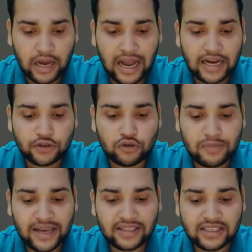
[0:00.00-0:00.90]
I should
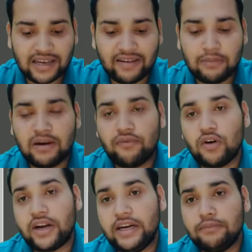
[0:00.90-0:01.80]
make this available
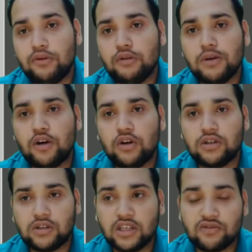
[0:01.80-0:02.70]
for input,
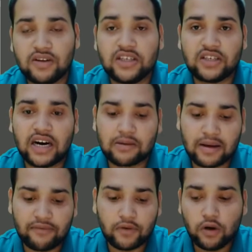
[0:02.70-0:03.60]
because this will start
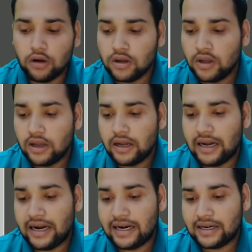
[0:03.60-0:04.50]
my flow,
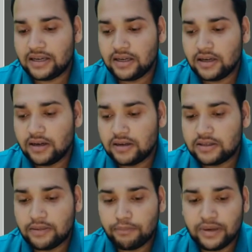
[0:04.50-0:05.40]
and
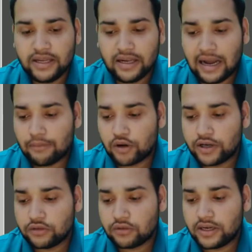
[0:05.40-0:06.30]
simply I'm
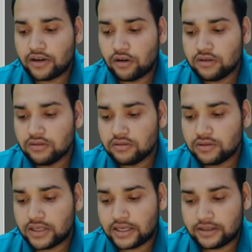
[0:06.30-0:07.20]
going to click on
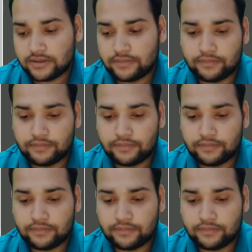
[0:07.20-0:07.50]
done.